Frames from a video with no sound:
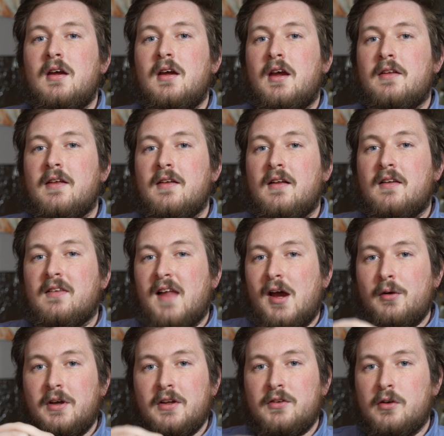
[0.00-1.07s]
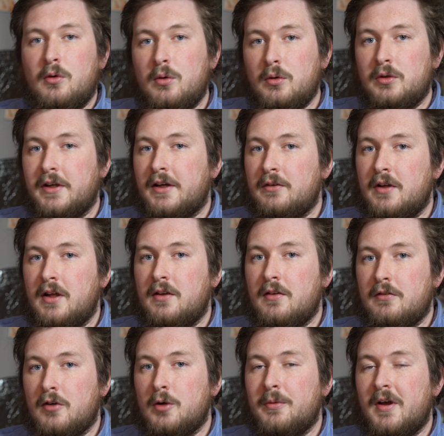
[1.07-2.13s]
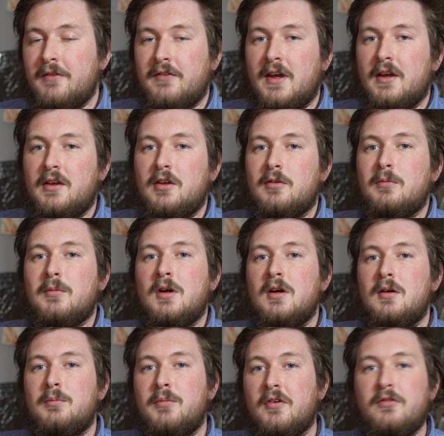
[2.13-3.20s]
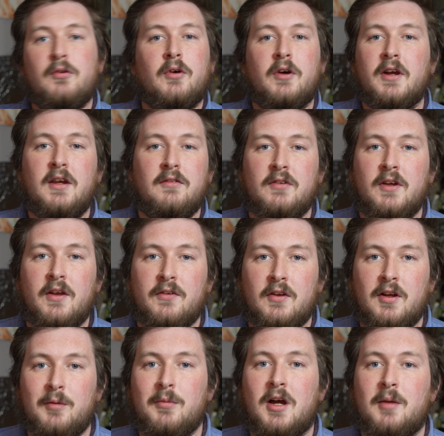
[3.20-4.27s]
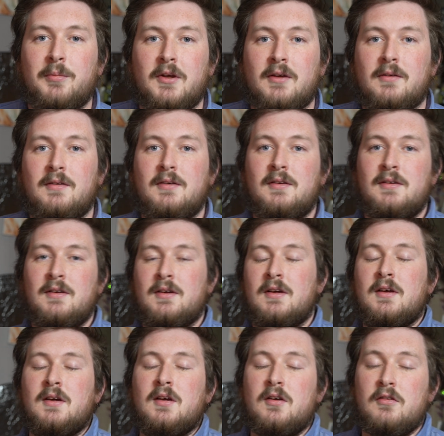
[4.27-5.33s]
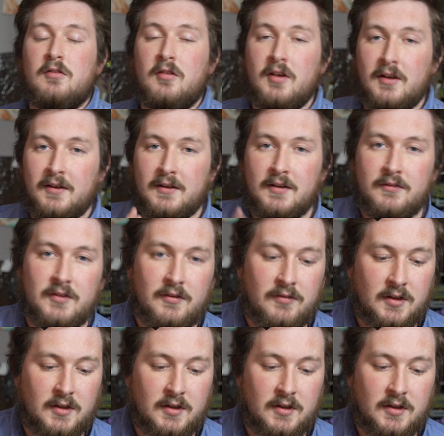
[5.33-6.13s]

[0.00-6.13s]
and then allowing it to cool down in the robot vacuum before it even does any mopping. Really nifty